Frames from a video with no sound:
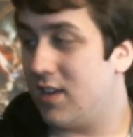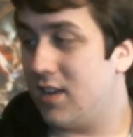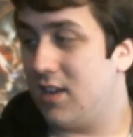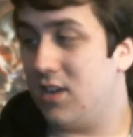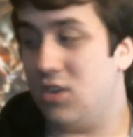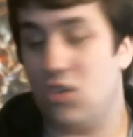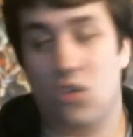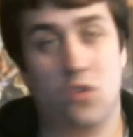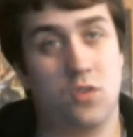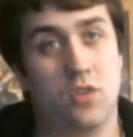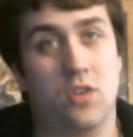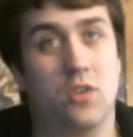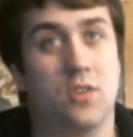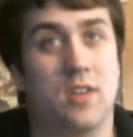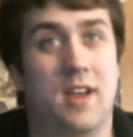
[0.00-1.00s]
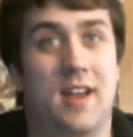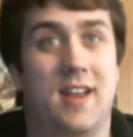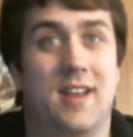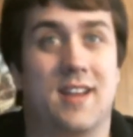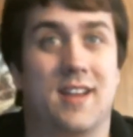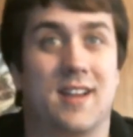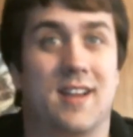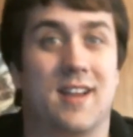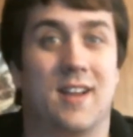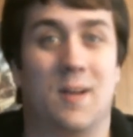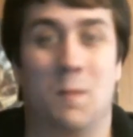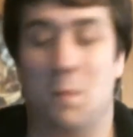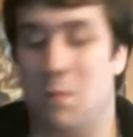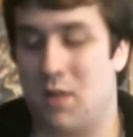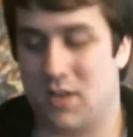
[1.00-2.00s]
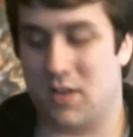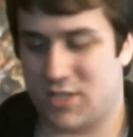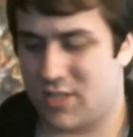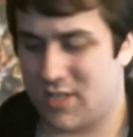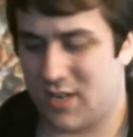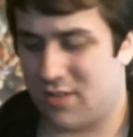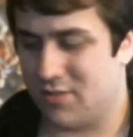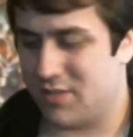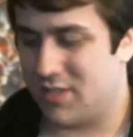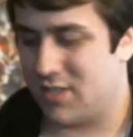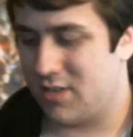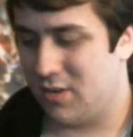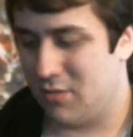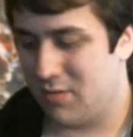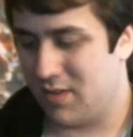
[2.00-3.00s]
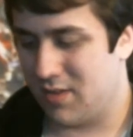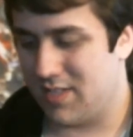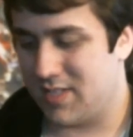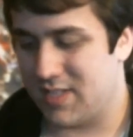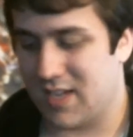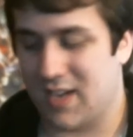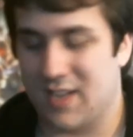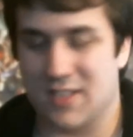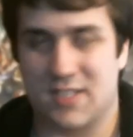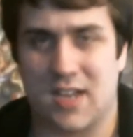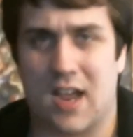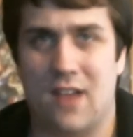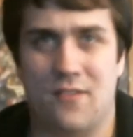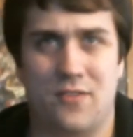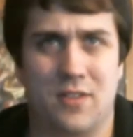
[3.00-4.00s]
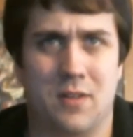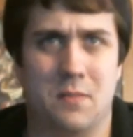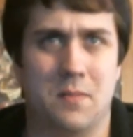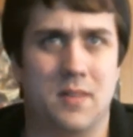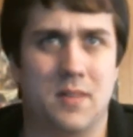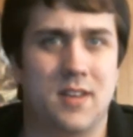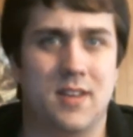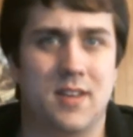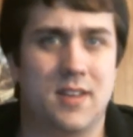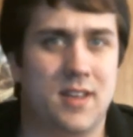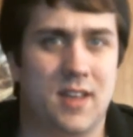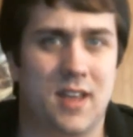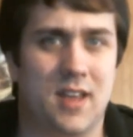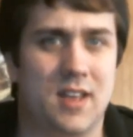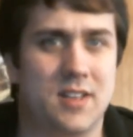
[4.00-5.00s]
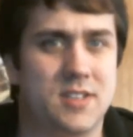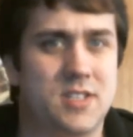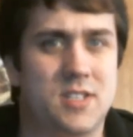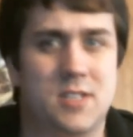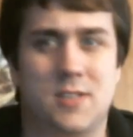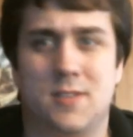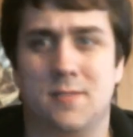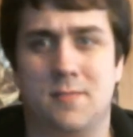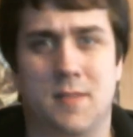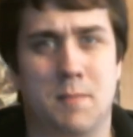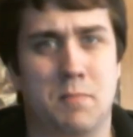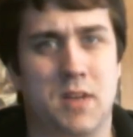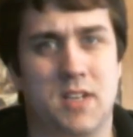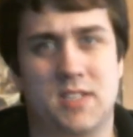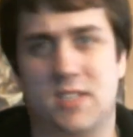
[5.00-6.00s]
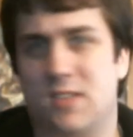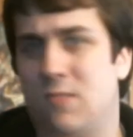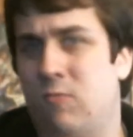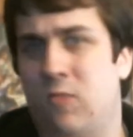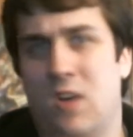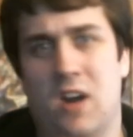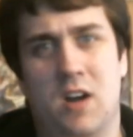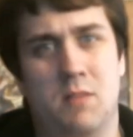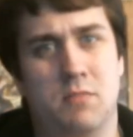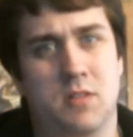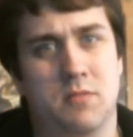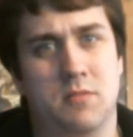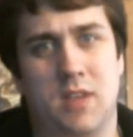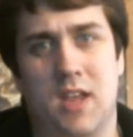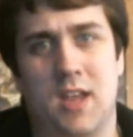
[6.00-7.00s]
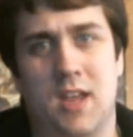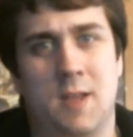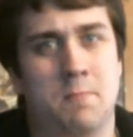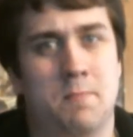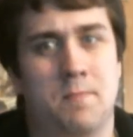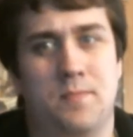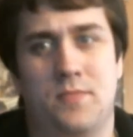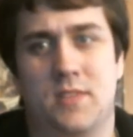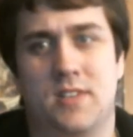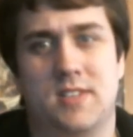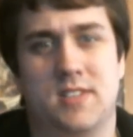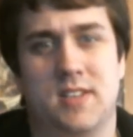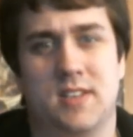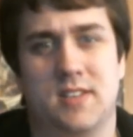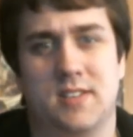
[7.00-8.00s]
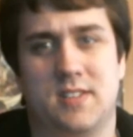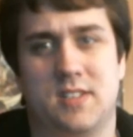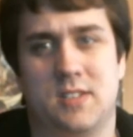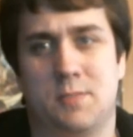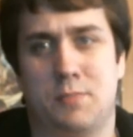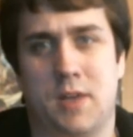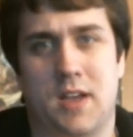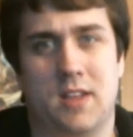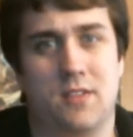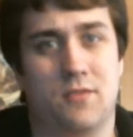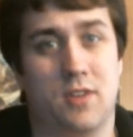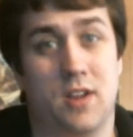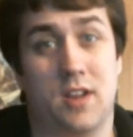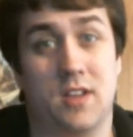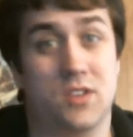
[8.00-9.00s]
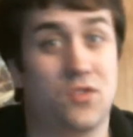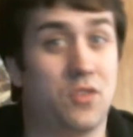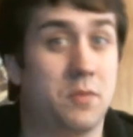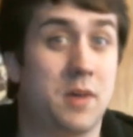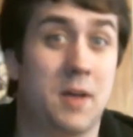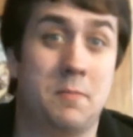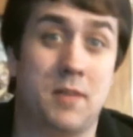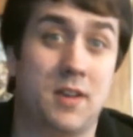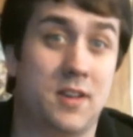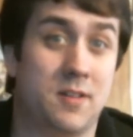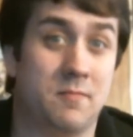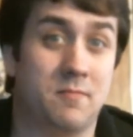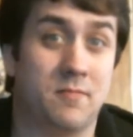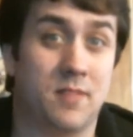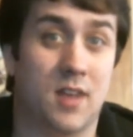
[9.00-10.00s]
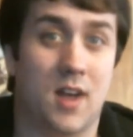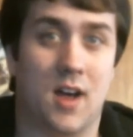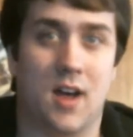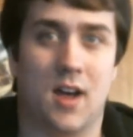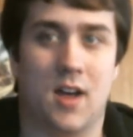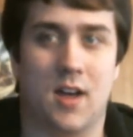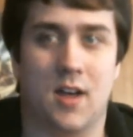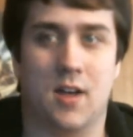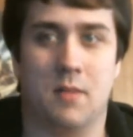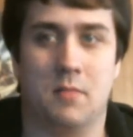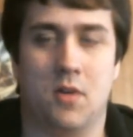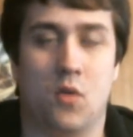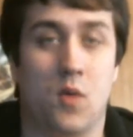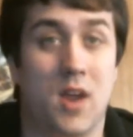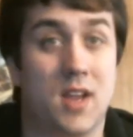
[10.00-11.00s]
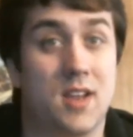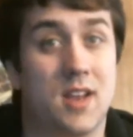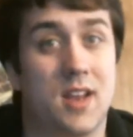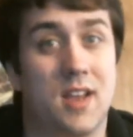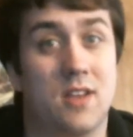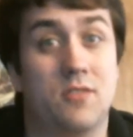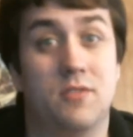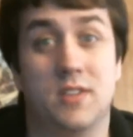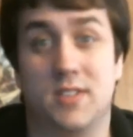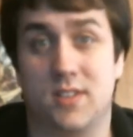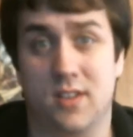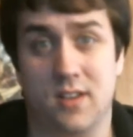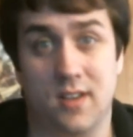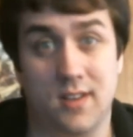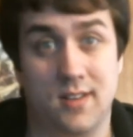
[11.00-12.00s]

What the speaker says: don't know like much else to really say aside from it's the best Fire Emblem game since Path of Radiance, for my opinion. Awakening was good,